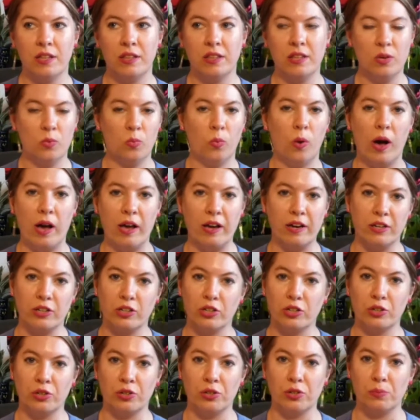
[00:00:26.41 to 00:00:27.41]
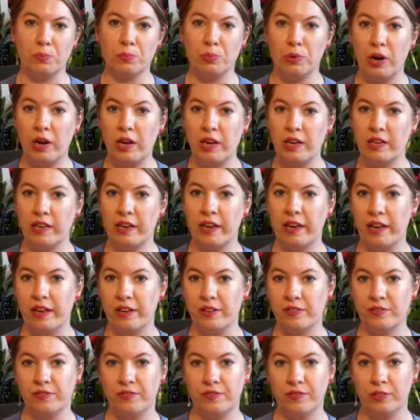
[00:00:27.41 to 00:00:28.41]
the wire could break
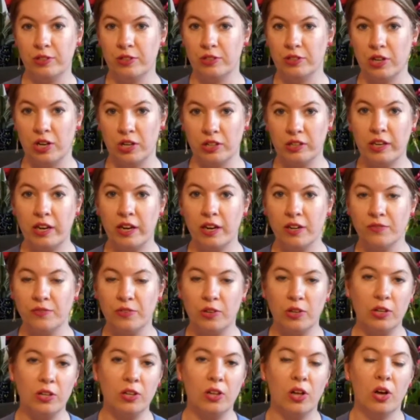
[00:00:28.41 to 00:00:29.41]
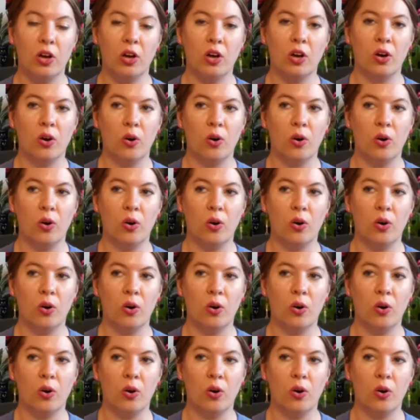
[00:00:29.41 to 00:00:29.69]
if you're not careful